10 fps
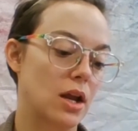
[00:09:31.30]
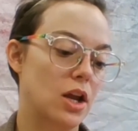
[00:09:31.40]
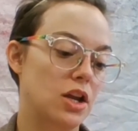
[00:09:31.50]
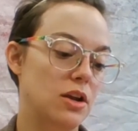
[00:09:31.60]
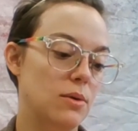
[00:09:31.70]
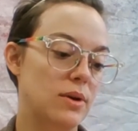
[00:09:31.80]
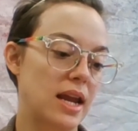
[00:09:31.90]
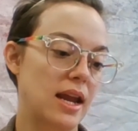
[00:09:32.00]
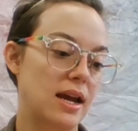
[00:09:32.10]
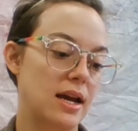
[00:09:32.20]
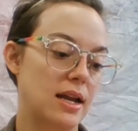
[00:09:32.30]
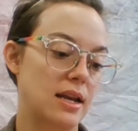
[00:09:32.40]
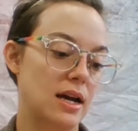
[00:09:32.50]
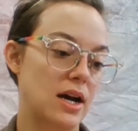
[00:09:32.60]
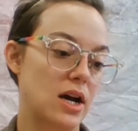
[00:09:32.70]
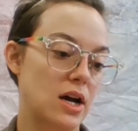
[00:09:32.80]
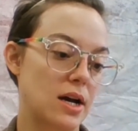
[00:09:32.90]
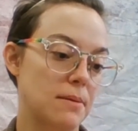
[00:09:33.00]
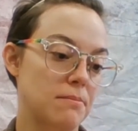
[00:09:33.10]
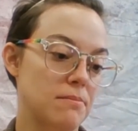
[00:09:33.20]
You can,
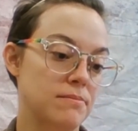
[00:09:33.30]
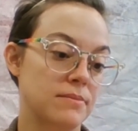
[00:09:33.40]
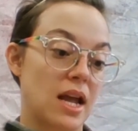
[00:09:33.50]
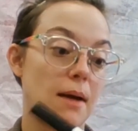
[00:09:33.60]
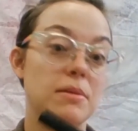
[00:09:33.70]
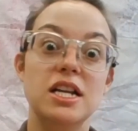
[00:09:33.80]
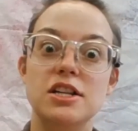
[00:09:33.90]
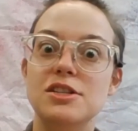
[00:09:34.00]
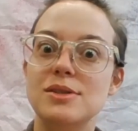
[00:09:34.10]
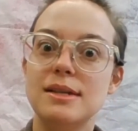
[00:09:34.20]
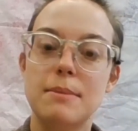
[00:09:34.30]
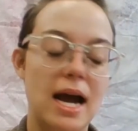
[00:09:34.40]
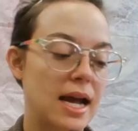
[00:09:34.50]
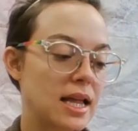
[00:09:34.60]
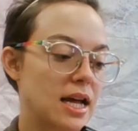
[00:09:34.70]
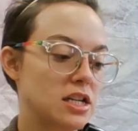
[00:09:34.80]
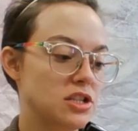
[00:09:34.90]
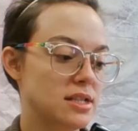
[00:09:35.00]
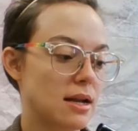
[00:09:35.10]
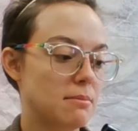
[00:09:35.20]
I'm going to do some
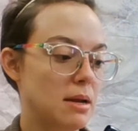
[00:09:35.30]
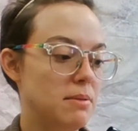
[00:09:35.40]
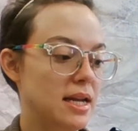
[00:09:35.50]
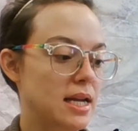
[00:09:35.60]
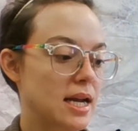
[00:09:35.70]
eyelashes on my piggy, I